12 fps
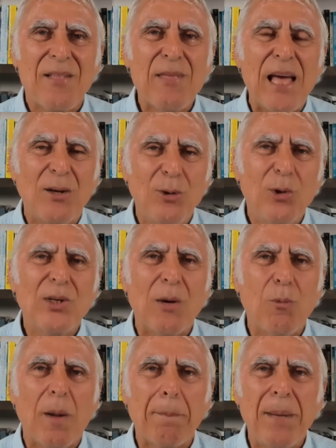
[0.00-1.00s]
that look
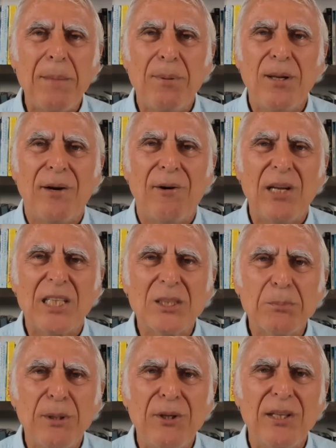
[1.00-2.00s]
at what people are
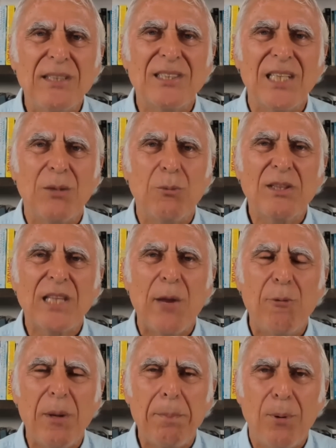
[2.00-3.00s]
experiencing, what
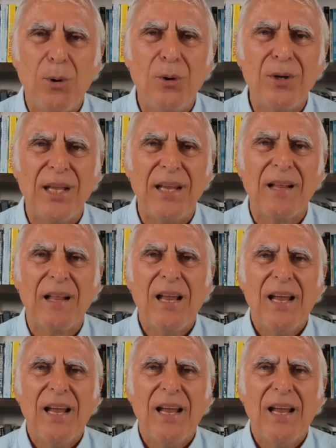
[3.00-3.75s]
they're reporting,